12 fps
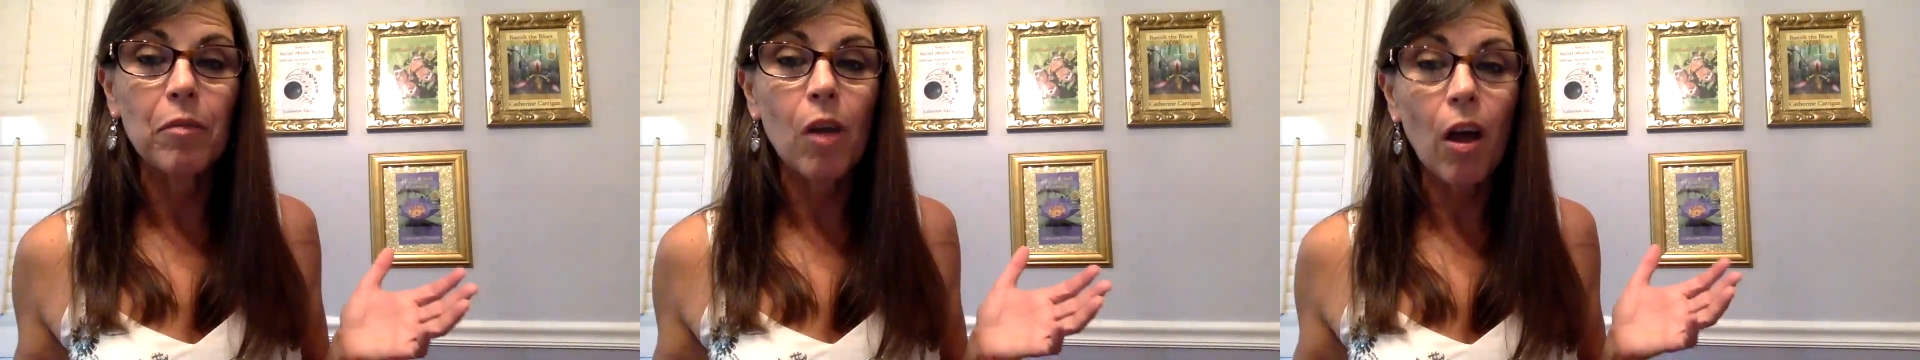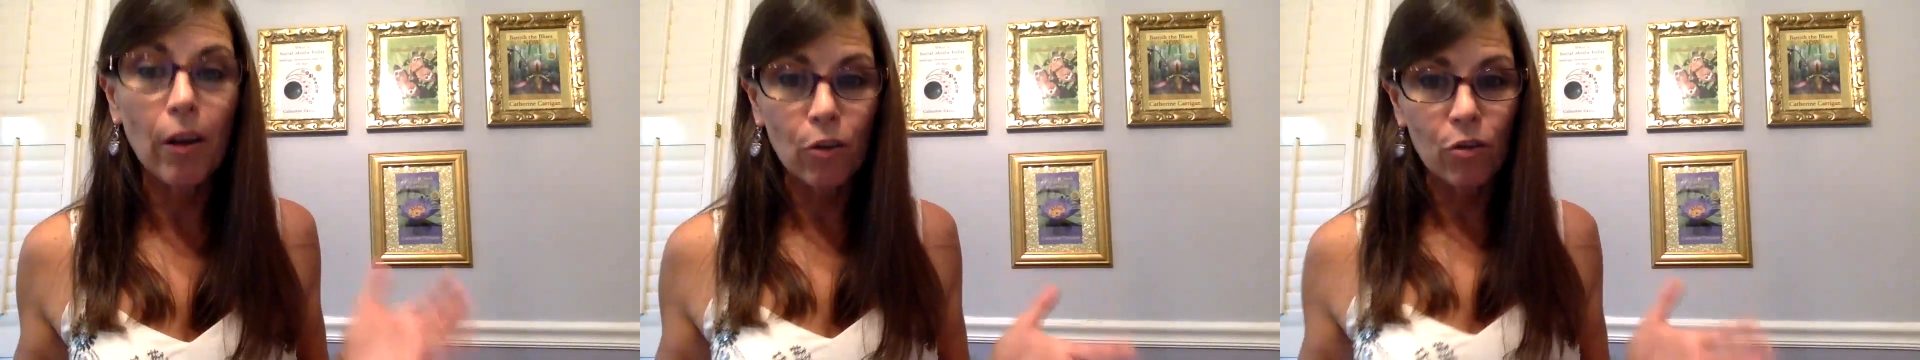
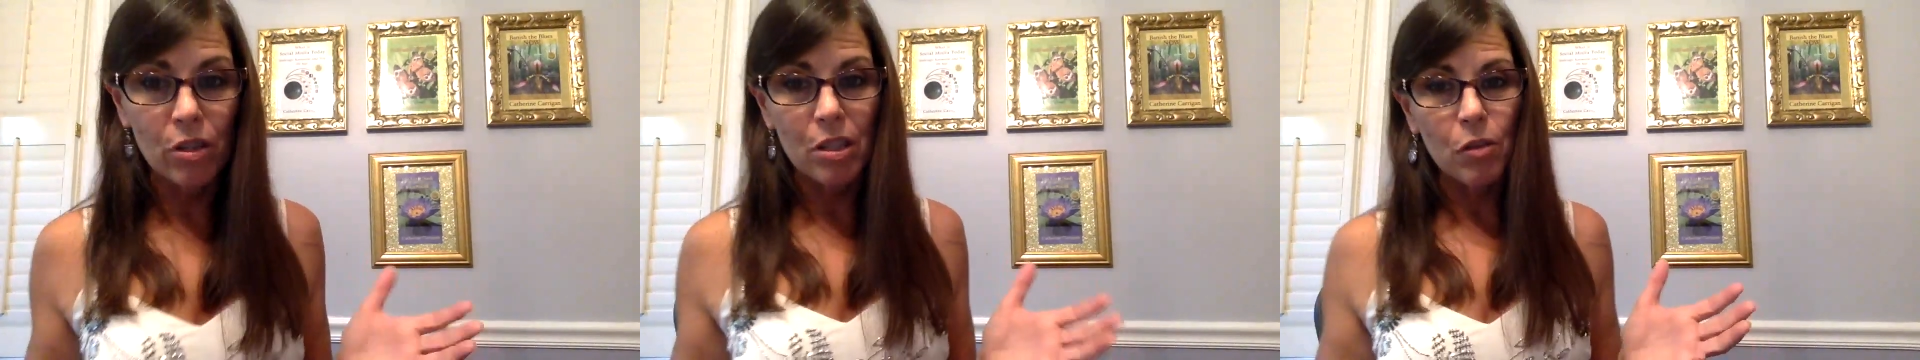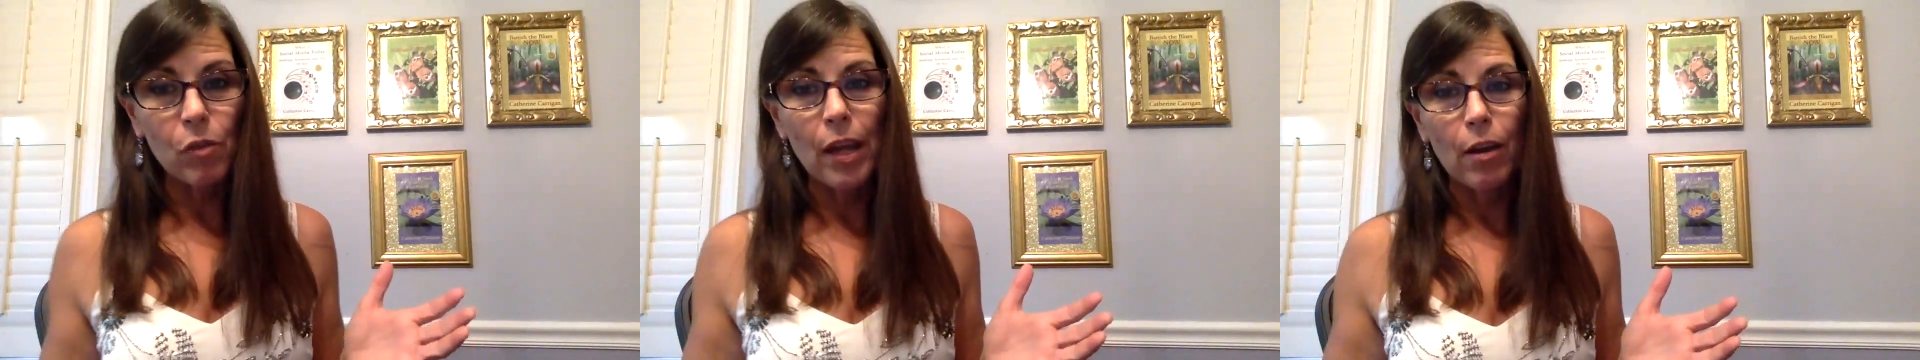hundreds
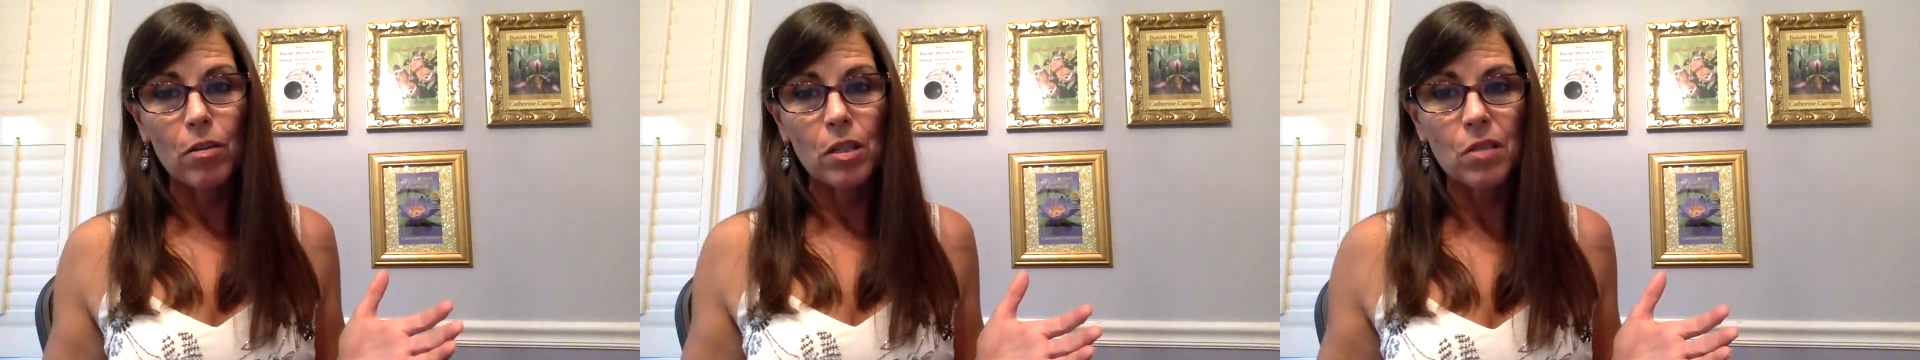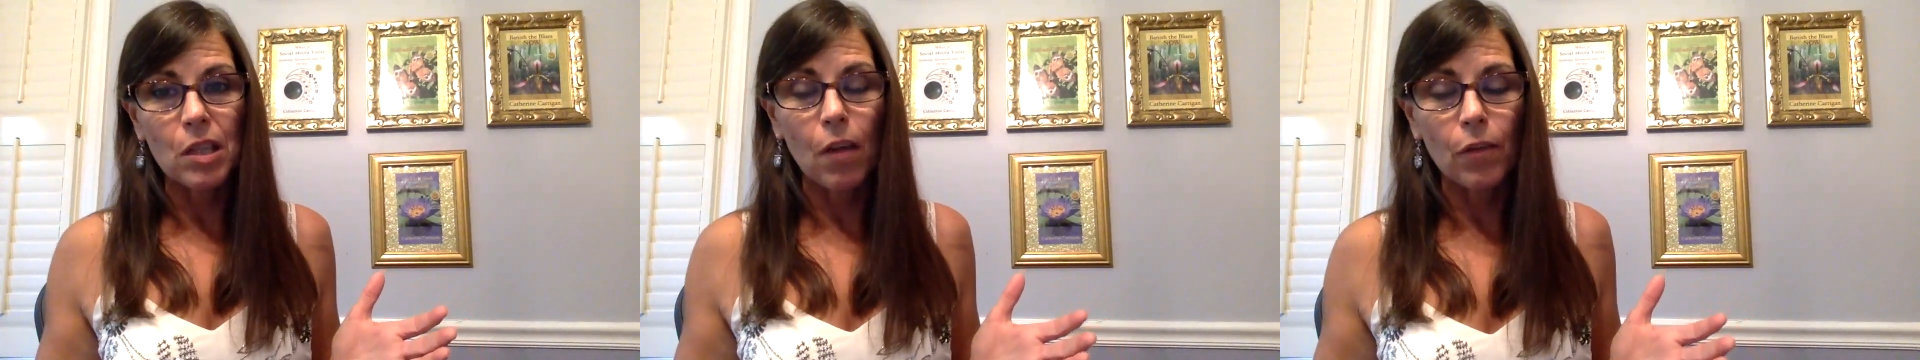of layers
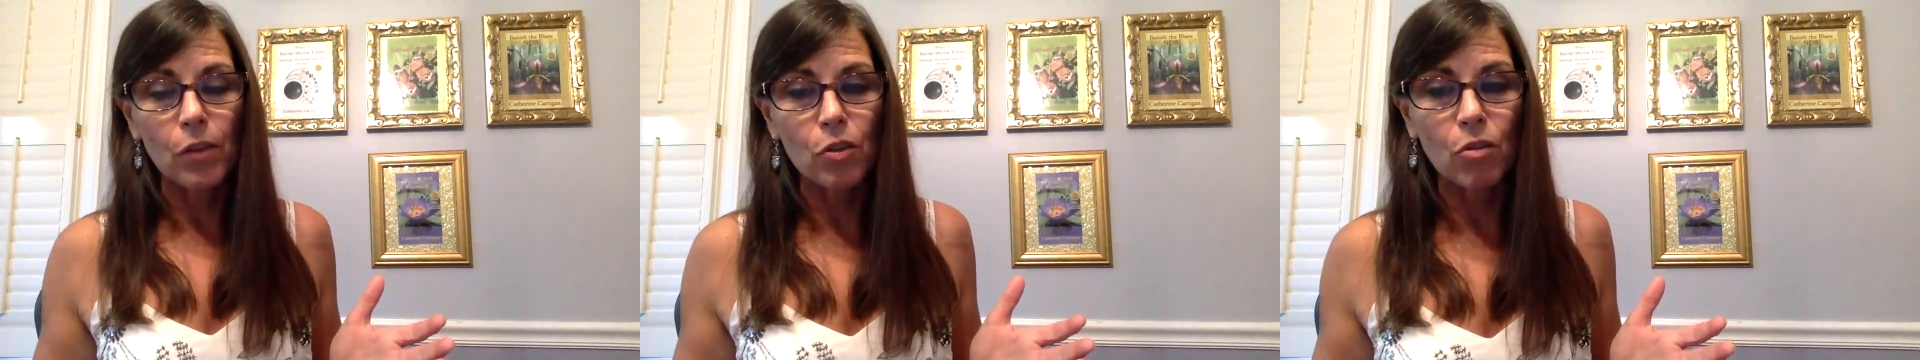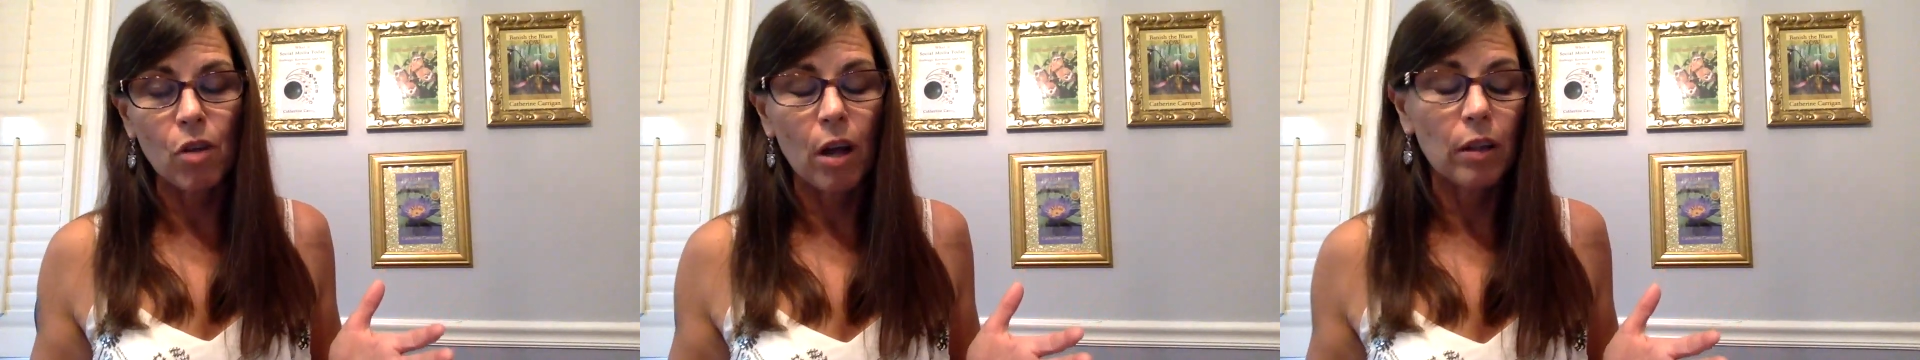of
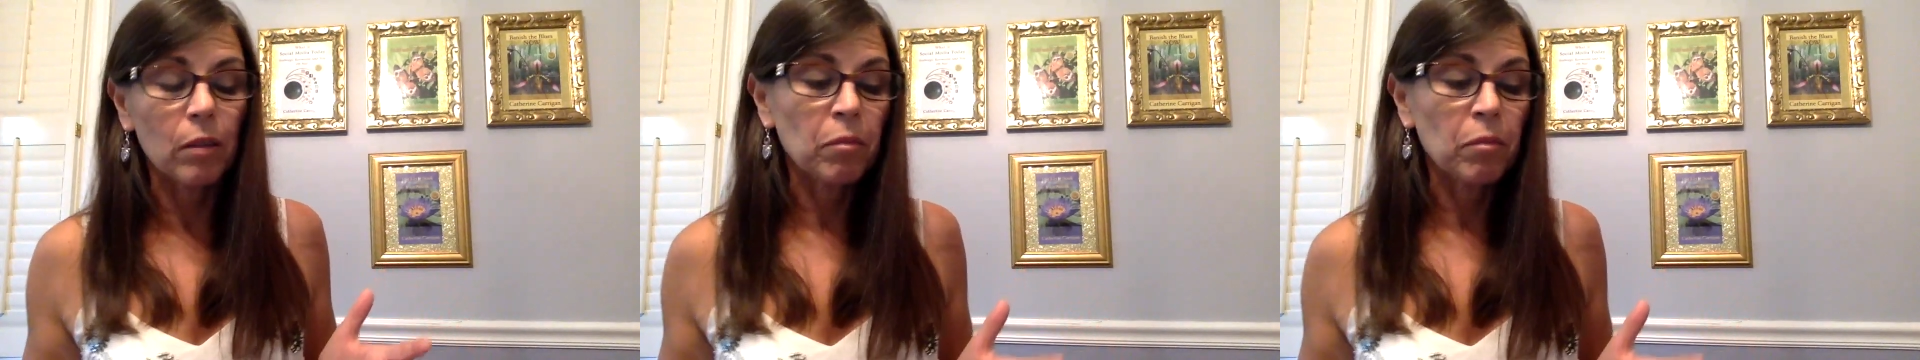self-destruct.